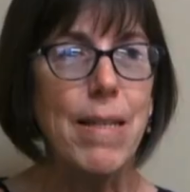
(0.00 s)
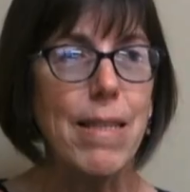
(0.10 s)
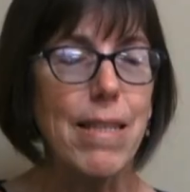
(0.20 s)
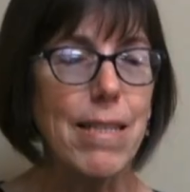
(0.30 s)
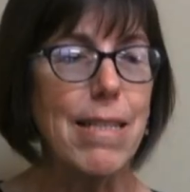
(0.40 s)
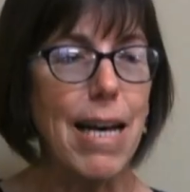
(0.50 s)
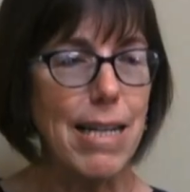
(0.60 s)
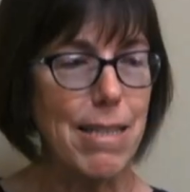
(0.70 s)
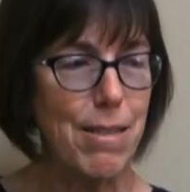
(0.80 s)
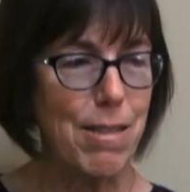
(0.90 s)
This
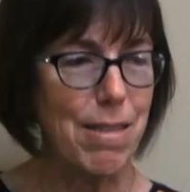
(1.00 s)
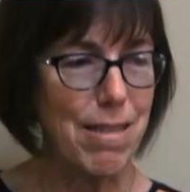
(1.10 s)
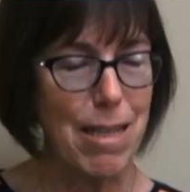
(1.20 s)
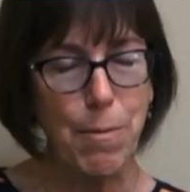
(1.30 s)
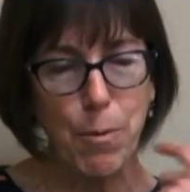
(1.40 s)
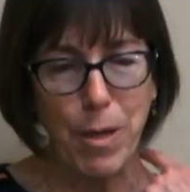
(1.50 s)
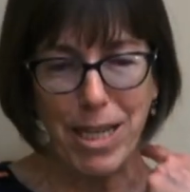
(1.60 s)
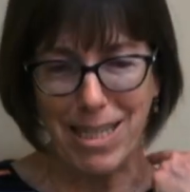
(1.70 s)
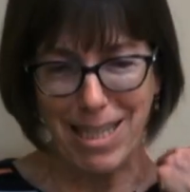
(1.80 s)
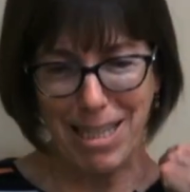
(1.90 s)
last couple
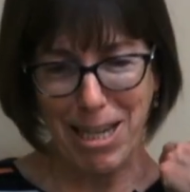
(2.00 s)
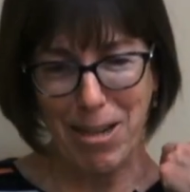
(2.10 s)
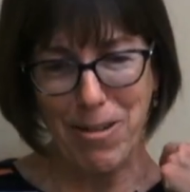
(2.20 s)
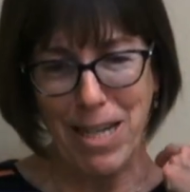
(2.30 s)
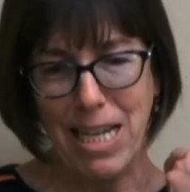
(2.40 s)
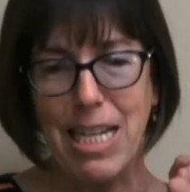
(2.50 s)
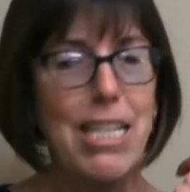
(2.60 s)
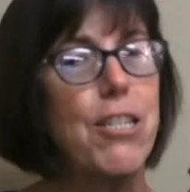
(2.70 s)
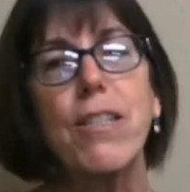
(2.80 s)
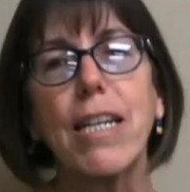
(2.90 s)
weeks ago,
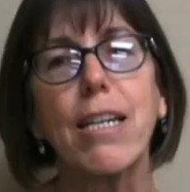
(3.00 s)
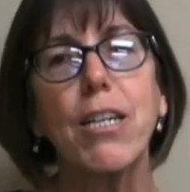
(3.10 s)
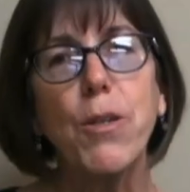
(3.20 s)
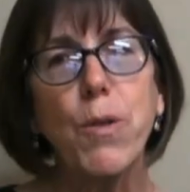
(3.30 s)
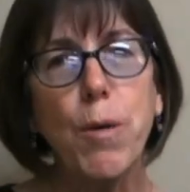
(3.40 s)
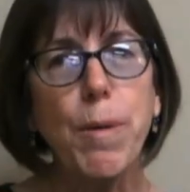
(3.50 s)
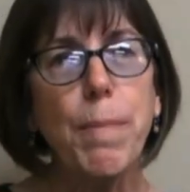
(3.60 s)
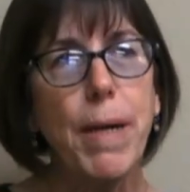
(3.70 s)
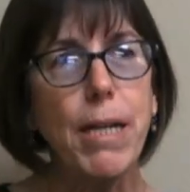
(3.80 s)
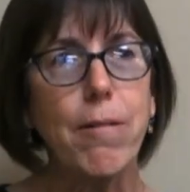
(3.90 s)
she's like, can you all be
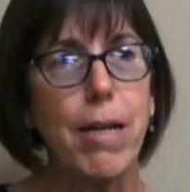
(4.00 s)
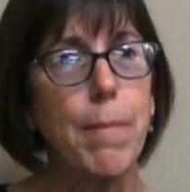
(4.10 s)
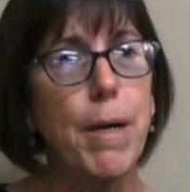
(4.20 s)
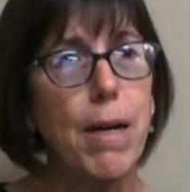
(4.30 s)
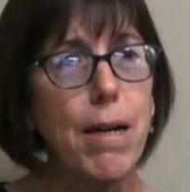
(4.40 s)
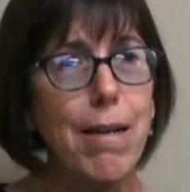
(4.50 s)
my grandma?